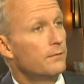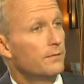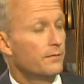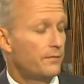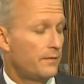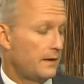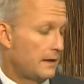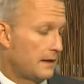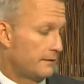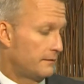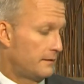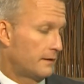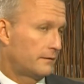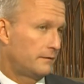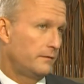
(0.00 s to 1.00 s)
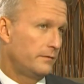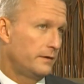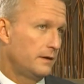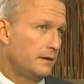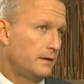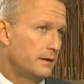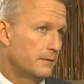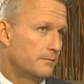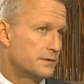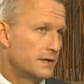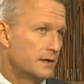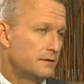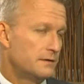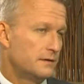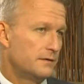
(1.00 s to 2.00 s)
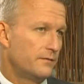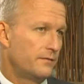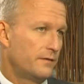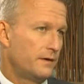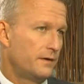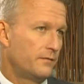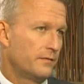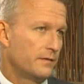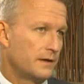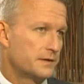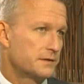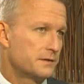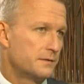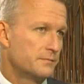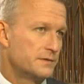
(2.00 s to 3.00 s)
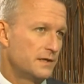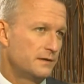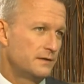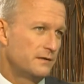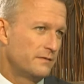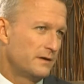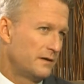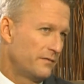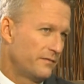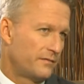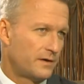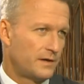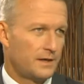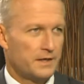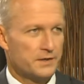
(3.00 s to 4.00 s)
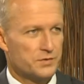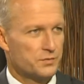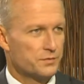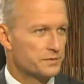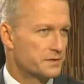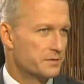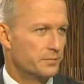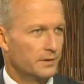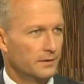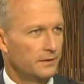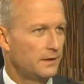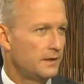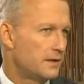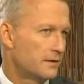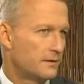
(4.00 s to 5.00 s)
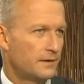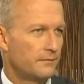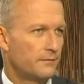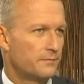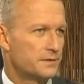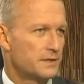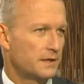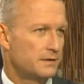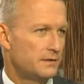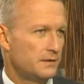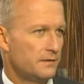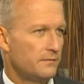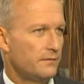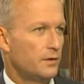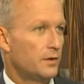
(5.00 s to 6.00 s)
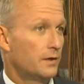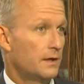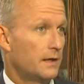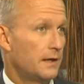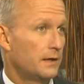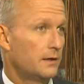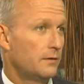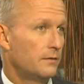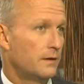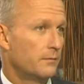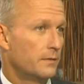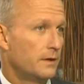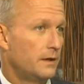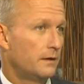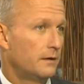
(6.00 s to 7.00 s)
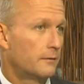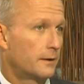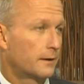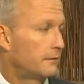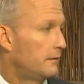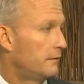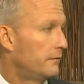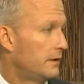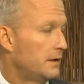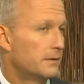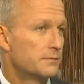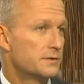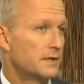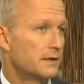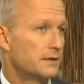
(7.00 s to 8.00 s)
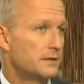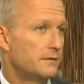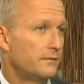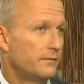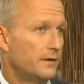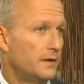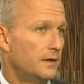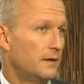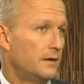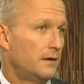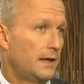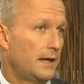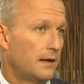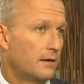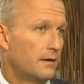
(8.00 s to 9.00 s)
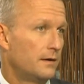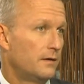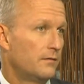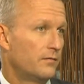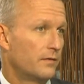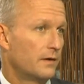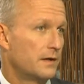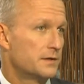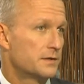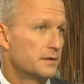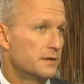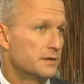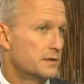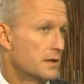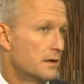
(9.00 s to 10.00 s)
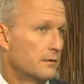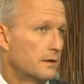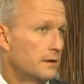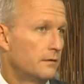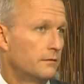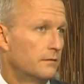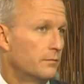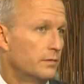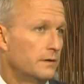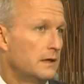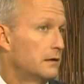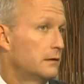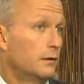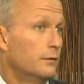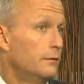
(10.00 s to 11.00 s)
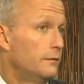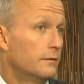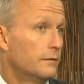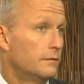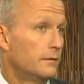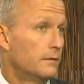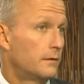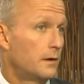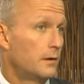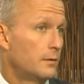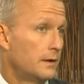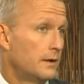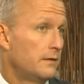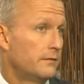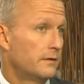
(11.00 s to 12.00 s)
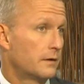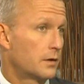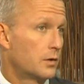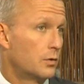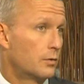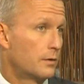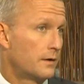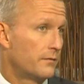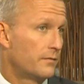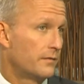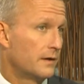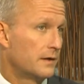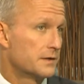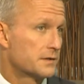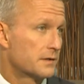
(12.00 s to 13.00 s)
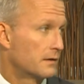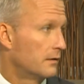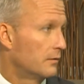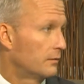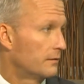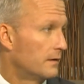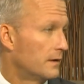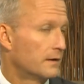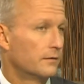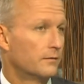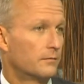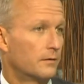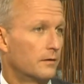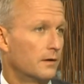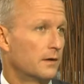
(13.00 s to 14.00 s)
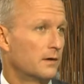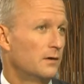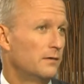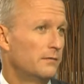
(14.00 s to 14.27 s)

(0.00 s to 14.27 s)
if the Fed has an activity objective, an inflation objective, and a financial stability kind of objective, you can argue they're meeting their activity objective. Headline inflation is going to be close to zero, and even core inflation looks like it's rolling